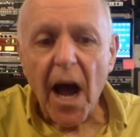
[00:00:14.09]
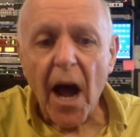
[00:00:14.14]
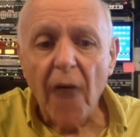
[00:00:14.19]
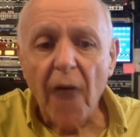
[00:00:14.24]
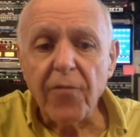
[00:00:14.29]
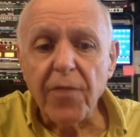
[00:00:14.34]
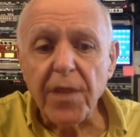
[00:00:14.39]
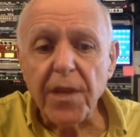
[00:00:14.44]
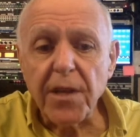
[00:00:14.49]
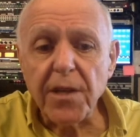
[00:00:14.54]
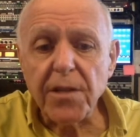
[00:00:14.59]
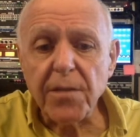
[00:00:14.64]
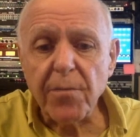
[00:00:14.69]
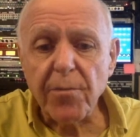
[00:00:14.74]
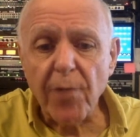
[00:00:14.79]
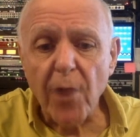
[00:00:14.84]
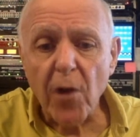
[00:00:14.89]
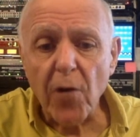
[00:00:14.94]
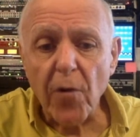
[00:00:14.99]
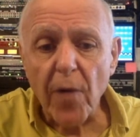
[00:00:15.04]
of these
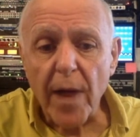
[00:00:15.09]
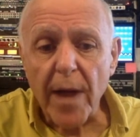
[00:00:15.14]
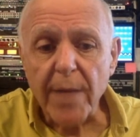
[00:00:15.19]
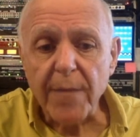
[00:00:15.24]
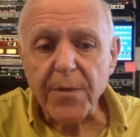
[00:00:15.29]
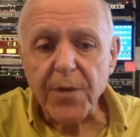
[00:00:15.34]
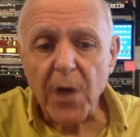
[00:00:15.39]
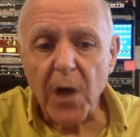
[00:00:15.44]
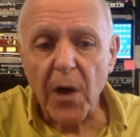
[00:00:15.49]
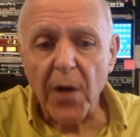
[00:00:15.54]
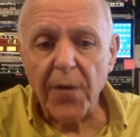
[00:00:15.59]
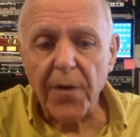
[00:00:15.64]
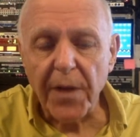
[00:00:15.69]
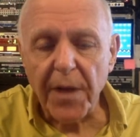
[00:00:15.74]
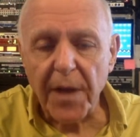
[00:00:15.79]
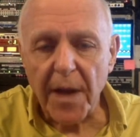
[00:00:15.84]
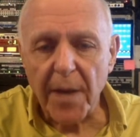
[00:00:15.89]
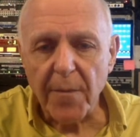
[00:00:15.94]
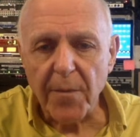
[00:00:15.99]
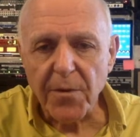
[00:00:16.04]
programs on the
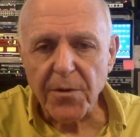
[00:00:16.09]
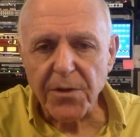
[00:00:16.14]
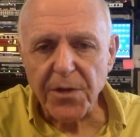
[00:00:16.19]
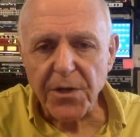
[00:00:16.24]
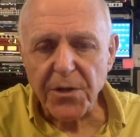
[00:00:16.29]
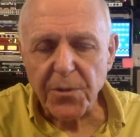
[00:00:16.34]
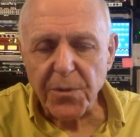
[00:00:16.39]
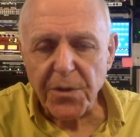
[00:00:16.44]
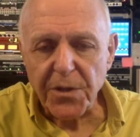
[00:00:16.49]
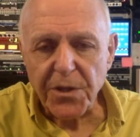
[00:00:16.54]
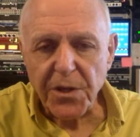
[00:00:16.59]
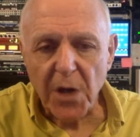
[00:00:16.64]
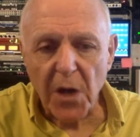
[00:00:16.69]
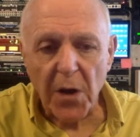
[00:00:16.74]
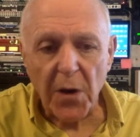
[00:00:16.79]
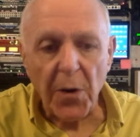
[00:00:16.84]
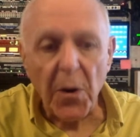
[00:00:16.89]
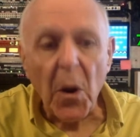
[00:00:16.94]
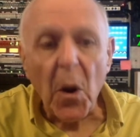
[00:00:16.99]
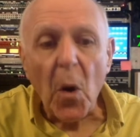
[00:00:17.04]
numbers since we
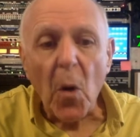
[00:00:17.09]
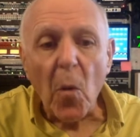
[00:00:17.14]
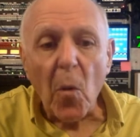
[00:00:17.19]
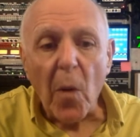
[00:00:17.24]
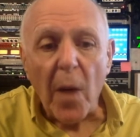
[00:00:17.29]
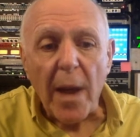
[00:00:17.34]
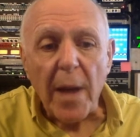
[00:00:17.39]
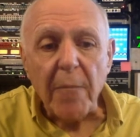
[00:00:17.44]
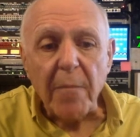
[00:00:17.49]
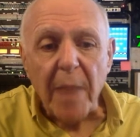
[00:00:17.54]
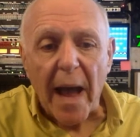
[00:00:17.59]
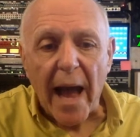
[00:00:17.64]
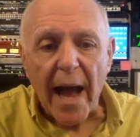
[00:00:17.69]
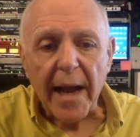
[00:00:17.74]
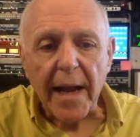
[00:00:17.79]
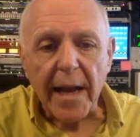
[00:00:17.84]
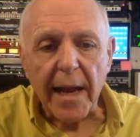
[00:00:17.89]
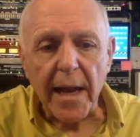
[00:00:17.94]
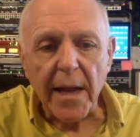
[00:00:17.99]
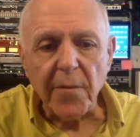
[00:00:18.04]
started way
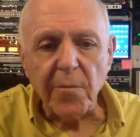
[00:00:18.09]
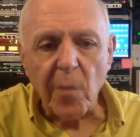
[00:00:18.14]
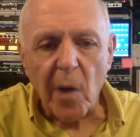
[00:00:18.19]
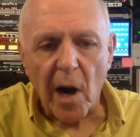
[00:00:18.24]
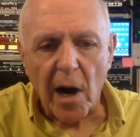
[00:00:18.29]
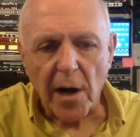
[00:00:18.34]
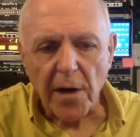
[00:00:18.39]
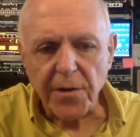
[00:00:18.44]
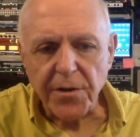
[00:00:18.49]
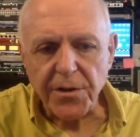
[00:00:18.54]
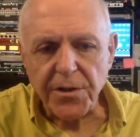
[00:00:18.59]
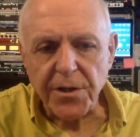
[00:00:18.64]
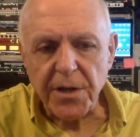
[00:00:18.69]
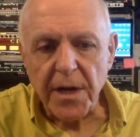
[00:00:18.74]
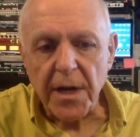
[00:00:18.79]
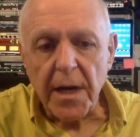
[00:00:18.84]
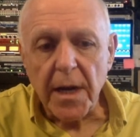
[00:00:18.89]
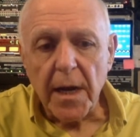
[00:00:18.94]
back in March.